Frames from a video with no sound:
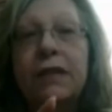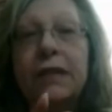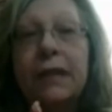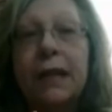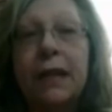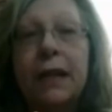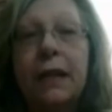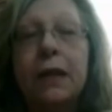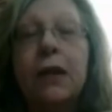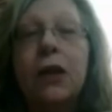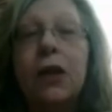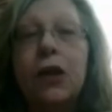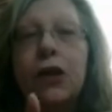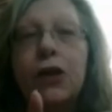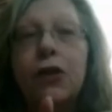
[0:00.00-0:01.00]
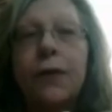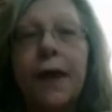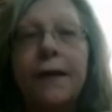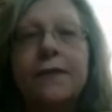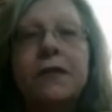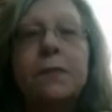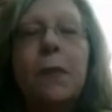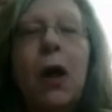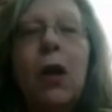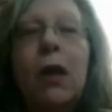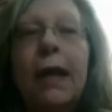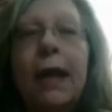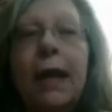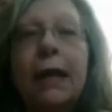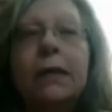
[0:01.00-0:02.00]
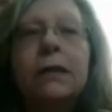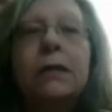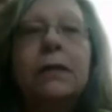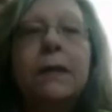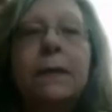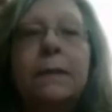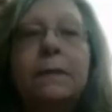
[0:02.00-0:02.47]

ten, you have small hands.